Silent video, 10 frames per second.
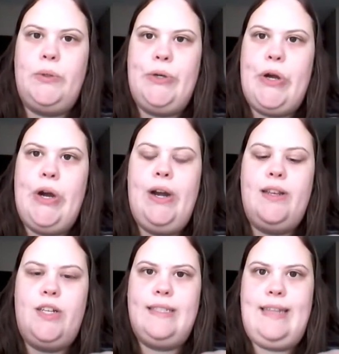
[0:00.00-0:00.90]
older yarn
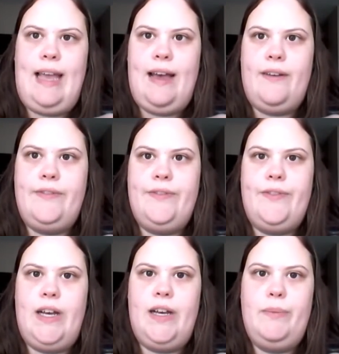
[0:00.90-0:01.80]
and just
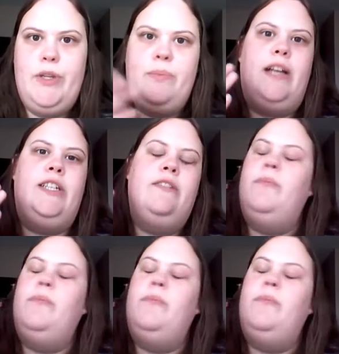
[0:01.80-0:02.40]
have new projects.